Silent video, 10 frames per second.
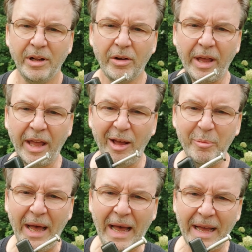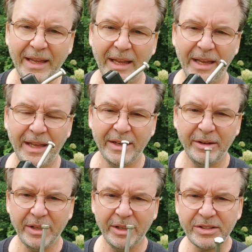okay, I'm back, and
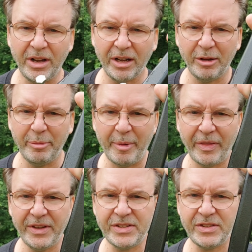I'd like to talk a little bit about this.